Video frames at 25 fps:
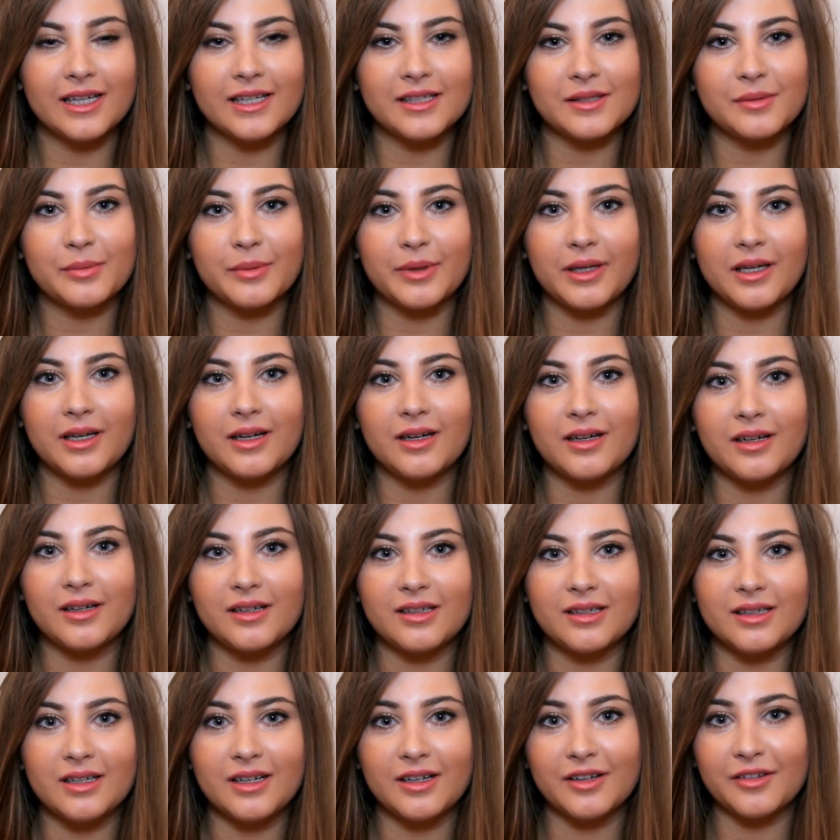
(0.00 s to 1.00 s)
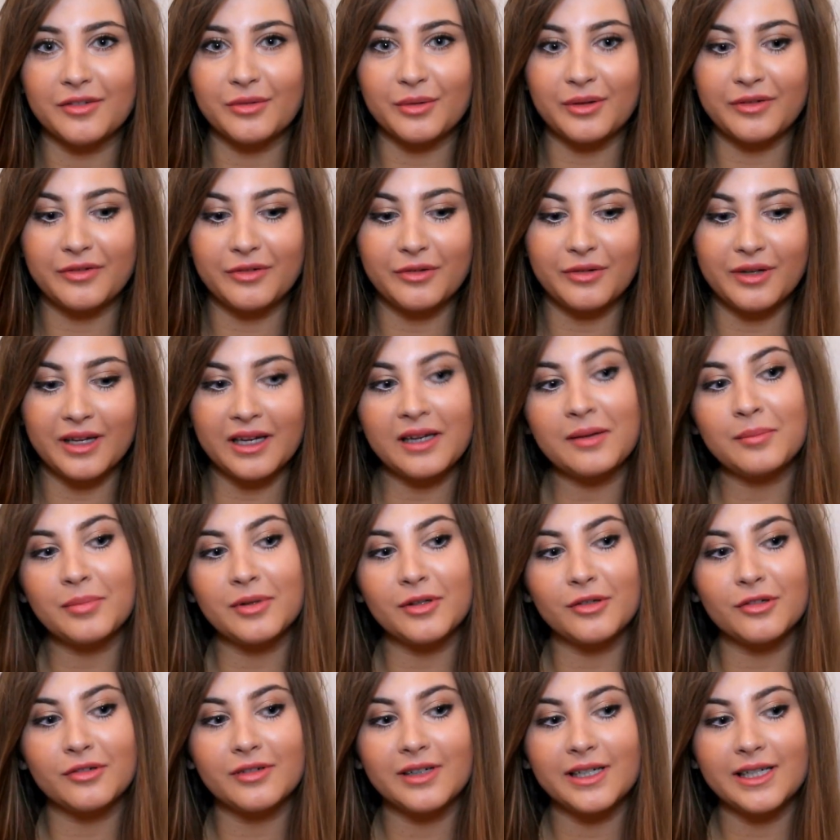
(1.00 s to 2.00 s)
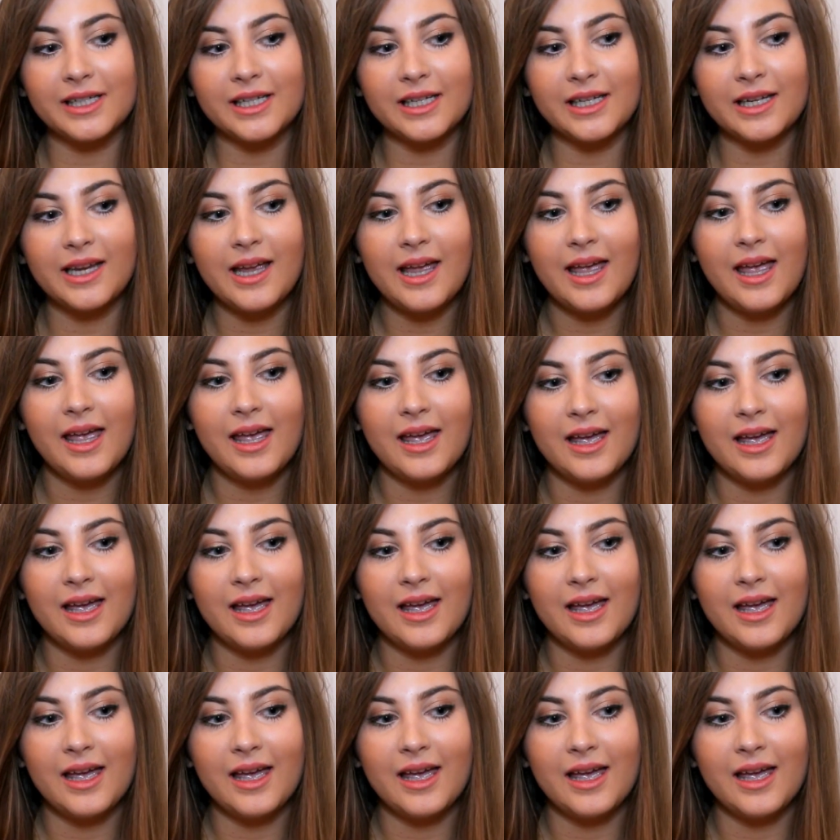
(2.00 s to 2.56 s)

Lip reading: as we are halfway through April already